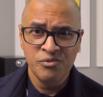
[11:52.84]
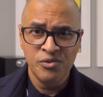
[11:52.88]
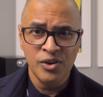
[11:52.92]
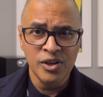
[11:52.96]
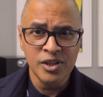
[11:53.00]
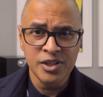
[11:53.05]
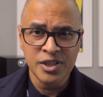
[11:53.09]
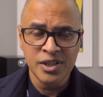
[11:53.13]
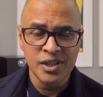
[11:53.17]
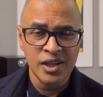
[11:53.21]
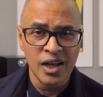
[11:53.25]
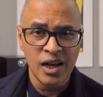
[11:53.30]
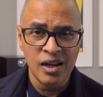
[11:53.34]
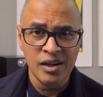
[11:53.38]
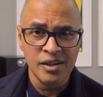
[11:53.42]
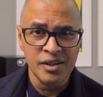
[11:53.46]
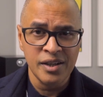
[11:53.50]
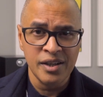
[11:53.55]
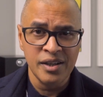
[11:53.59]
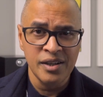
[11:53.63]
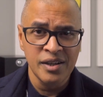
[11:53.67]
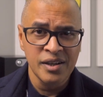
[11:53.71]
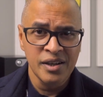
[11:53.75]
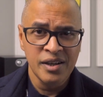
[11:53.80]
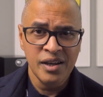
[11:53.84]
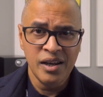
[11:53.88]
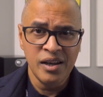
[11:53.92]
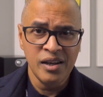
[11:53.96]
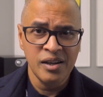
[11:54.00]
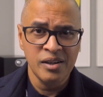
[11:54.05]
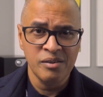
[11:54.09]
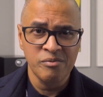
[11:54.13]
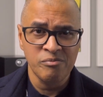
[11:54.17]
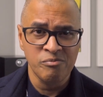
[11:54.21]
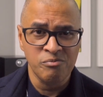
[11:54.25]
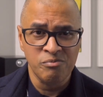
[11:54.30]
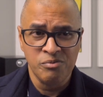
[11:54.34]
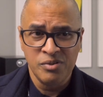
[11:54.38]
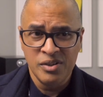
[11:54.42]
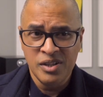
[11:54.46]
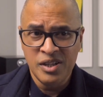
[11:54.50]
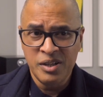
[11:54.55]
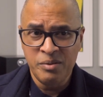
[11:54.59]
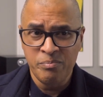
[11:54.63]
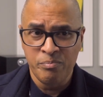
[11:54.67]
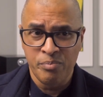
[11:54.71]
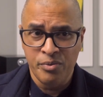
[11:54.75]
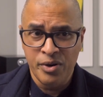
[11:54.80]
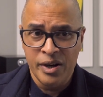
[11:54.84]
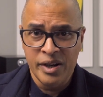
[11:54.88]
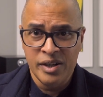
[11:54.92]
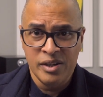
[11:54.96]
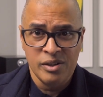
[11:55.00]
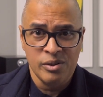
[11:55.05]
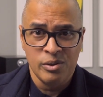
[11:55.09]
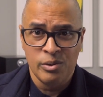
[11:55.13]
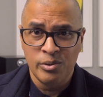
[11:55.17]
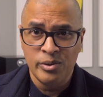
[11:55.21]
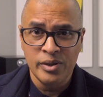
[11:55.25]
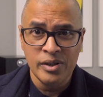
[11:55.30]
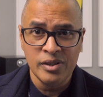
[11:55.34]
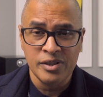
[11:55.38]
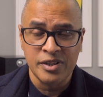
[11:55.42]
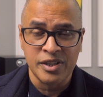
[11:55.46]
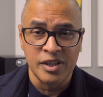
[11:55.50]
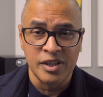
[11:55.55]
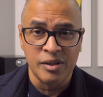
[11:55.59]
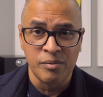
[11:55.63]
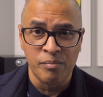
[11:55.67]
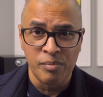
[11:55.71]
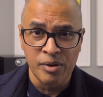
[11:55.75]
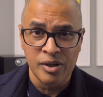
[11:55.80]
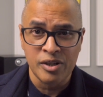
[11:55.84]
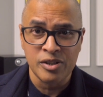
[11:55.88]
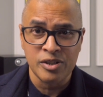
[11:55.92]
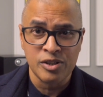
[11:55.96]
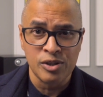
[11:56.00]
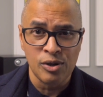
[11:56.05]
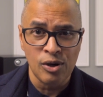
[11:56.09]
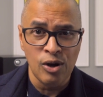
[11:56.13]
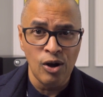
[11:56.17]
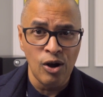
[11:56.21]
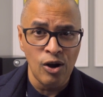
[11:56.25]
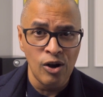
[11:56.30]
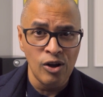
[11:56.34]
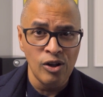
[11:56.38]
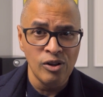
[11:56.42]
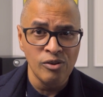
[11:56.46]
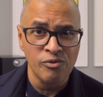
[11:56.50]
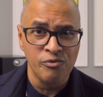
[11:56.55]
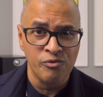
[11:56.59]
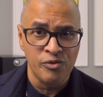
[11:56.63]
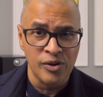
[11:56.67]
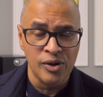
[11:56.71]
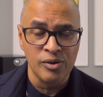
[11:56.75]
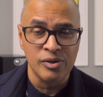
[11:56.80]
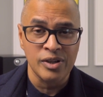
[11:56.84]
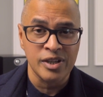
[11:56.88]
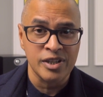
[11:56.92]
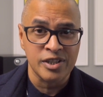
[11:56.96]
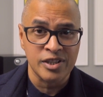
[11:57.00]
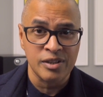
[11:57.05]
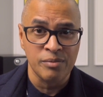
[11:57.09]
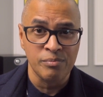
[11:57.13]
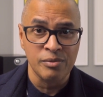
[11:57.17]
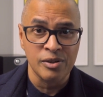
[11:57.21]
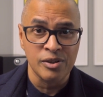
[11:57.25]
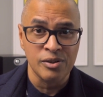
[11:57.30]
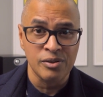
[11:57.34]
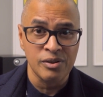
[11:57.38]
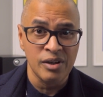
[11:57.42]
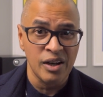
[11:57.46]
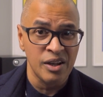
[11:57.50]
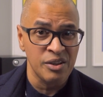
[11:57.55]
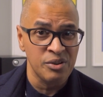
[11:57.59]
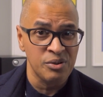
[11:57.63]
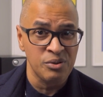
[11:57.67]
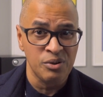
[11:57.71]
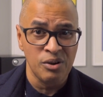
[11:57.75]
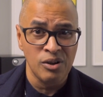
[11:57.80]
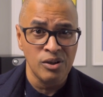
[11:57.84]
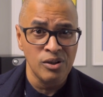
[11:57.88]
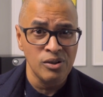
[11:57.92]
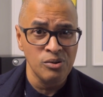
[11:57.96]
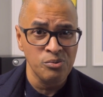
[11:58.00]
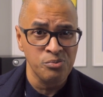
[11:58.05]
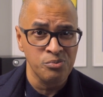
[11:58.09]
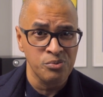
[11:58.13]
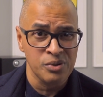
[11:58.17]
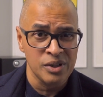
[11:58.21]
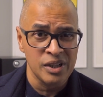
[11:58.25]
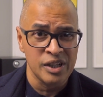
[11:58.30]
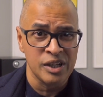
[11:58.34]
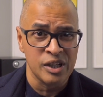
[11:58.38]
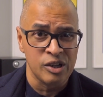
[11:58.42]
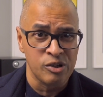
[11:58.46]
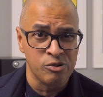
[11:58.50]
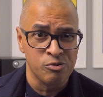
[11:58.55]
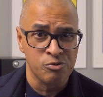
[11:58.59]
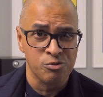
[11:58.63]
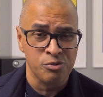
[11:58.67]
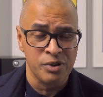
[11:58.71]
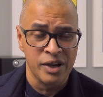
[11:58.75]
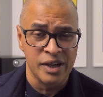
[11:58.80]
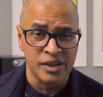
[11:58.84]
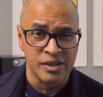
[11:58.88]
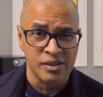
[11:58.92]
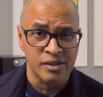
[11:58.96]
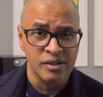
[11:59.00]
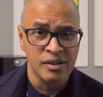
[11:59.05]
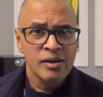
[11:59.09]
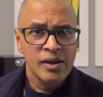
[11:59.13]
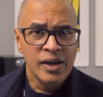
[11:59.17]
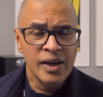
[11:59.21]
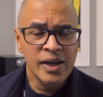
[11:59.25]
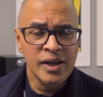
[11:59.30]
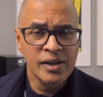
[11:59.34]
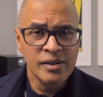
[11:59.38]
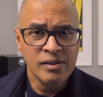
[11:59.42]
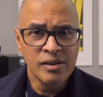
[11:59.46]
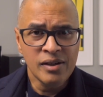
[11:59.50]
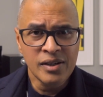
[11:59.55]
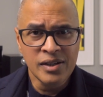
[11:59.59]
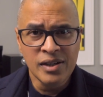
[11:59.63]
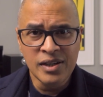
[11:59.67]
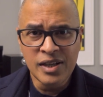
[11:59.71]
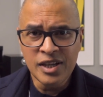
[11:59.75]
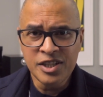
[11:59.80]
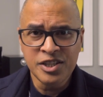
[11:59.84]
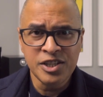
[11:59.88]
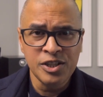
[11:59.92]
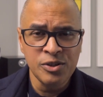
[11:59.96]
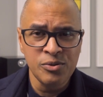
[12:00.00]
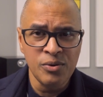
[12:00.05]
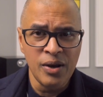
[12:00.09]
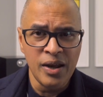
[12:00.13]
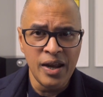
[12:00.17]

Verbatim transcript: functionality, and really brand loyalty because they're all fairly similar and they're all really great. And unless you